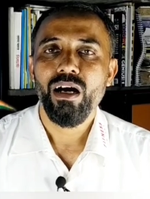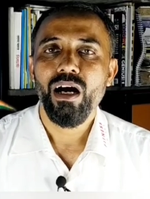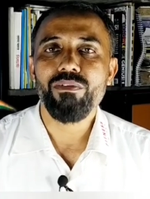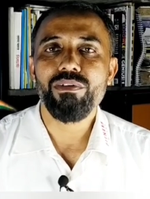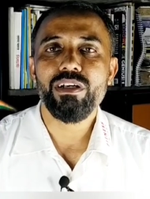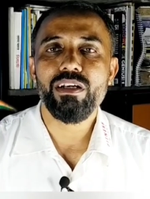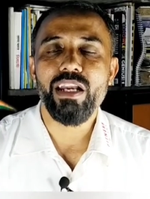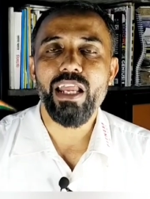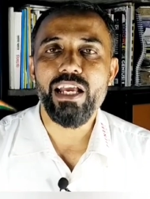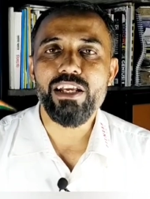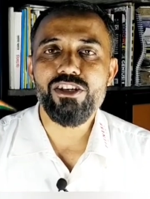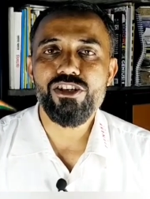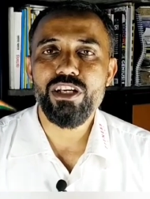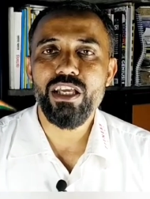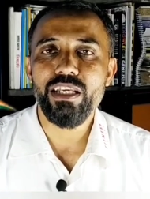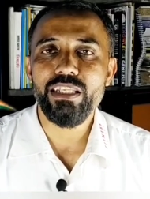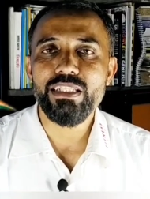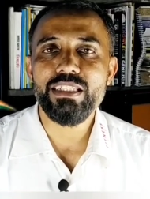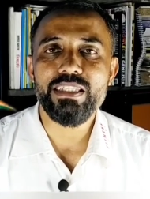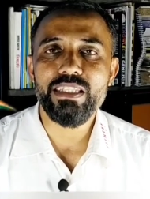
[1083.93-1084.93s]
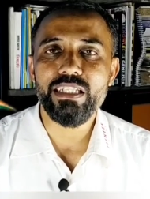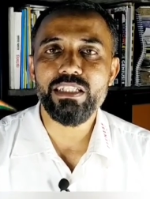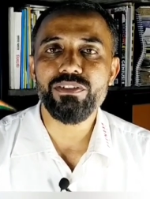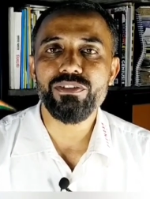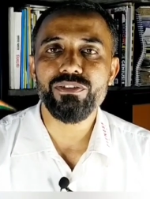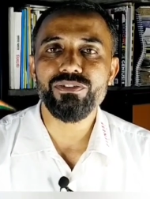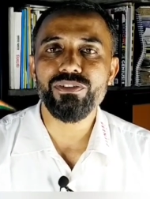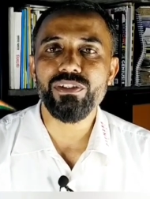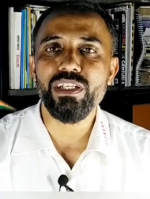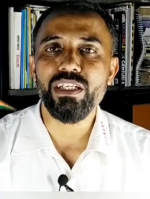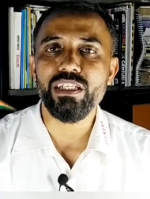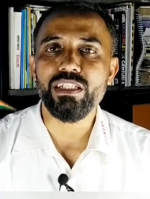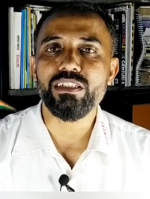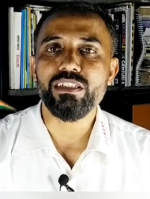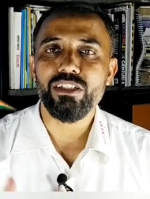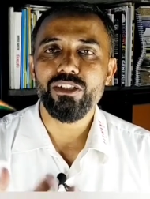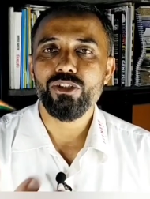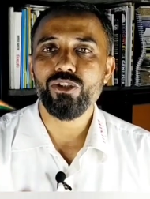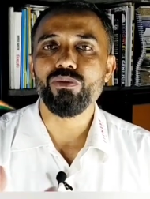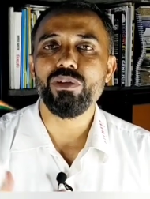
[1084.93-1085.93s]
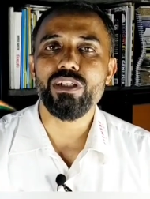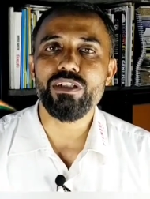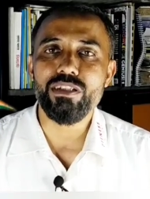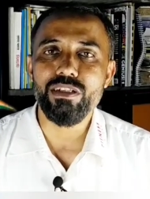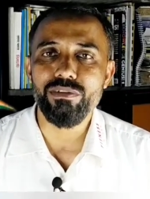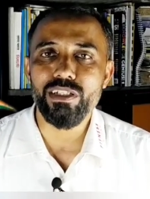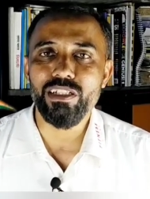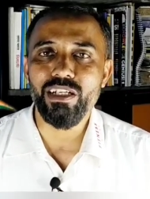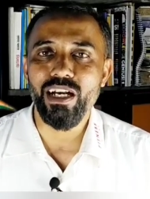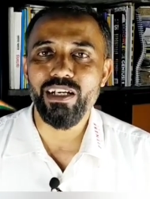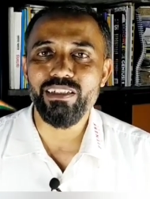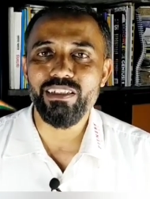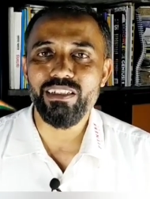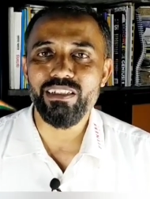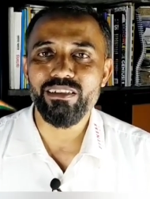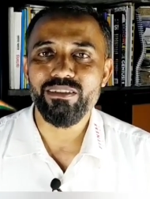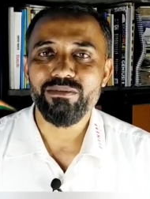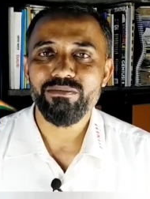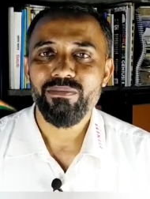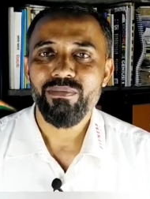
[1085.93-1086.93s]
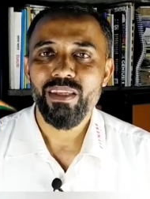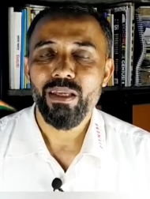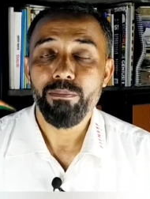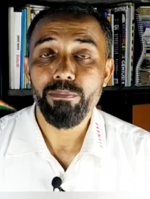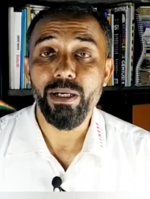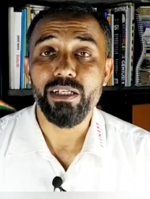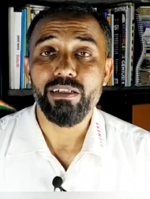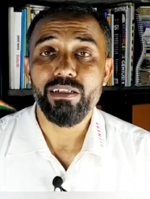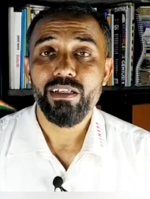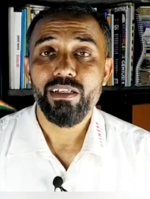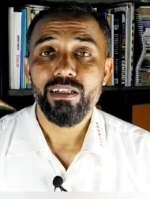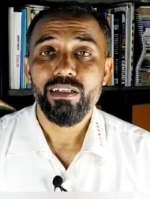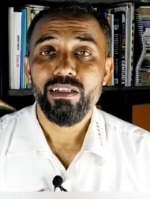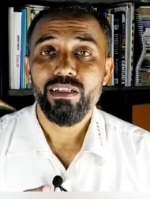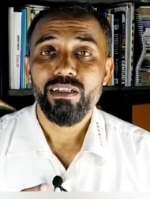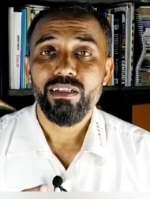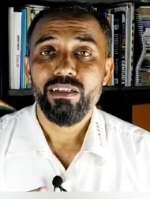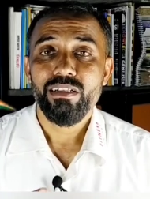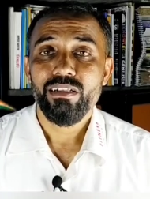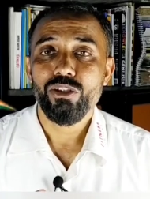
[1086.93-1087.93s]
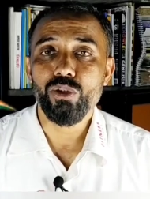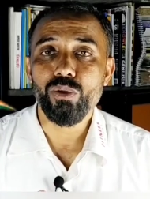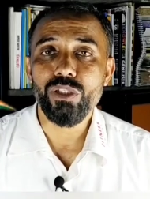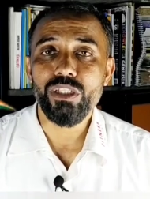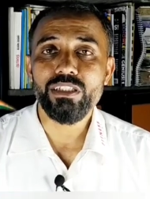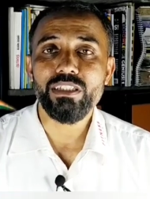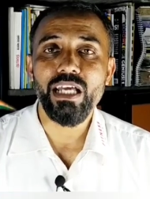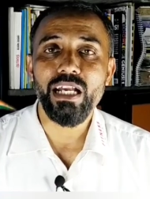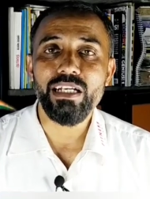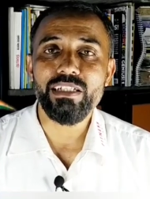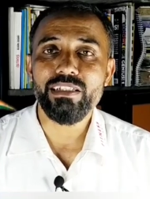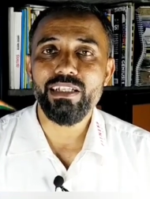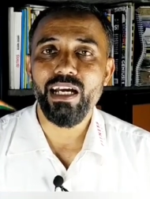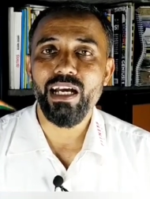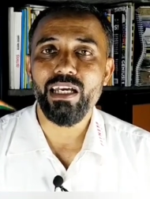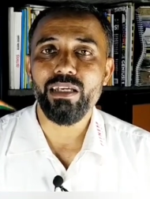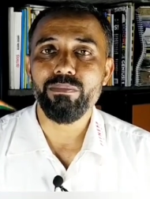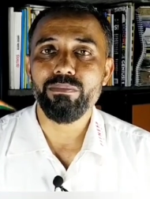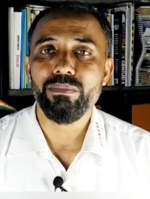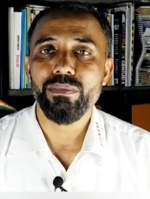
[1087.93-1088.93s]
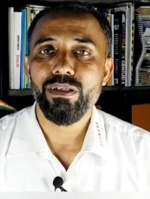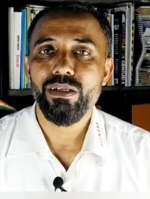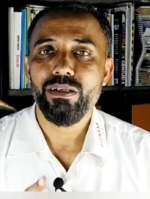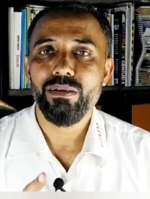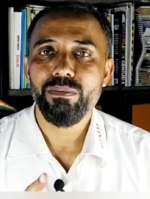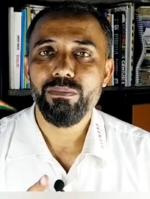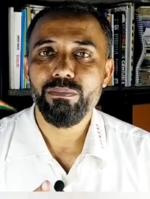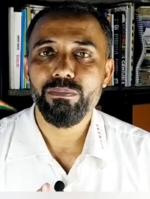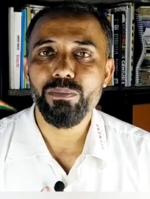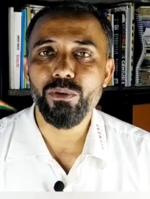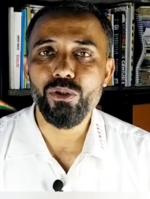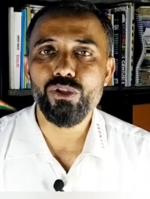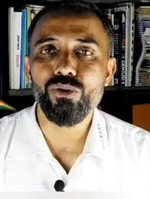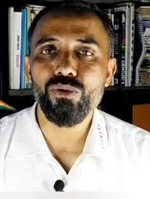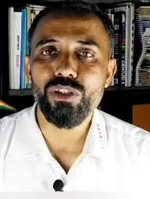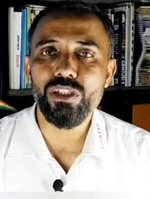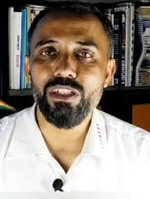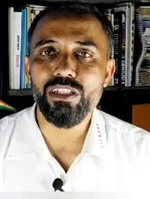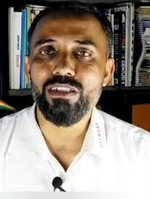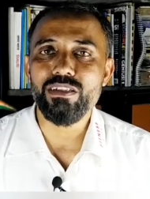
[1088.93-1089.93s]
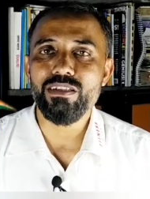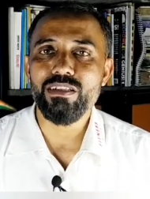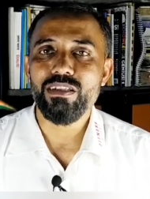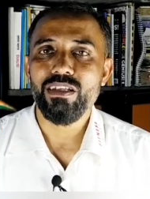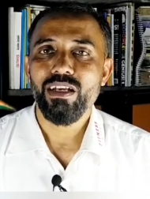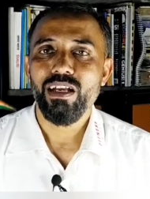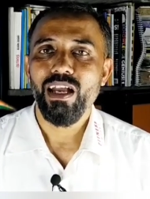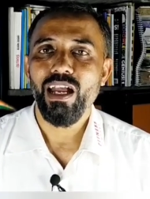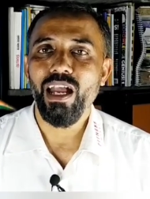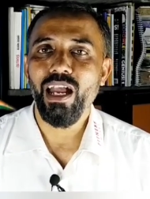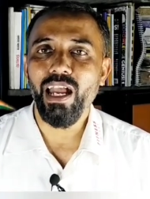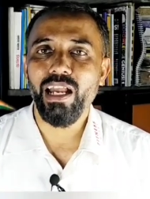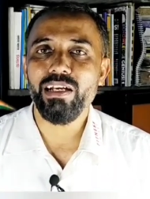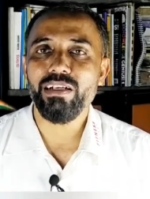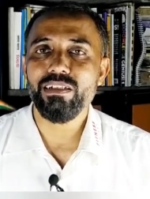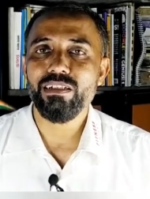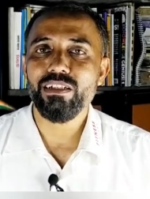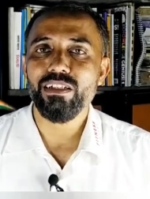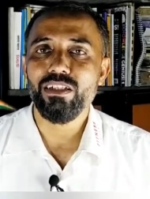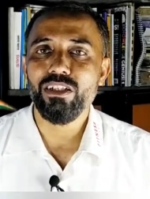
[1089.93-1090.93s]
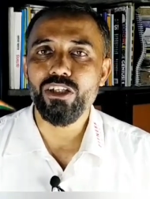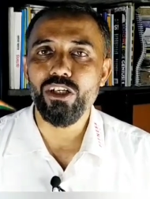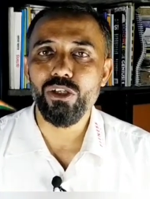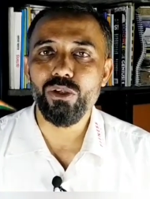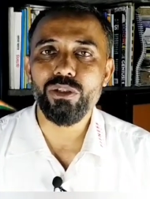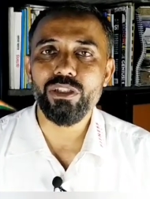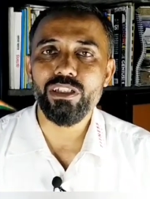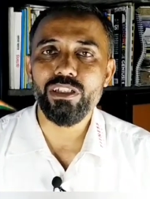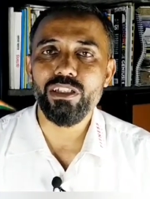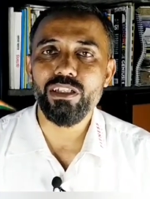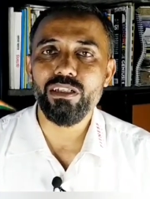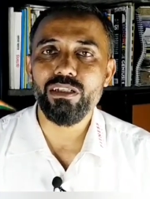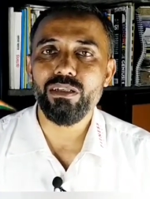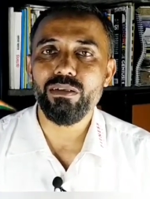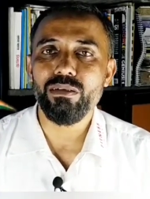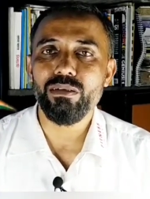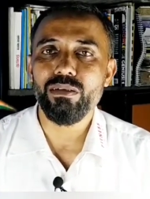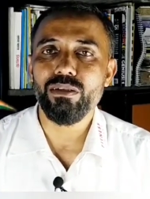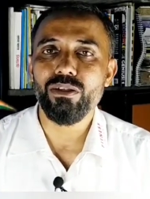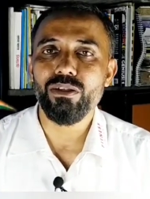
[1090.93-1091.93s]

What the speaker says: our nationalistic feeling towards our country. But during that time, Portuguese had colonial